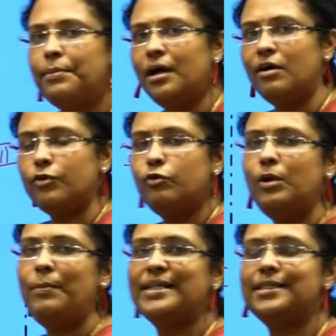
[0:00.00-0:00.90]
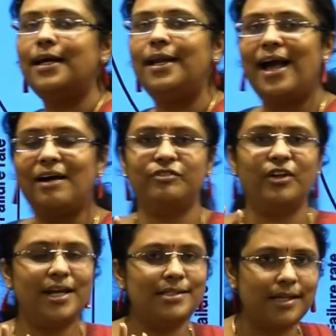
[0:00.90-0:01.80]
curve, you will basically have
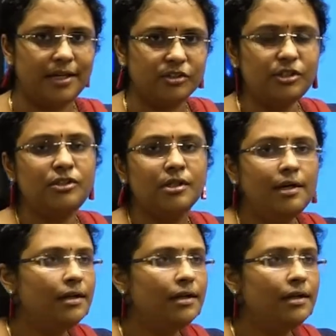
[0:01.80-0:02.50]
three stages.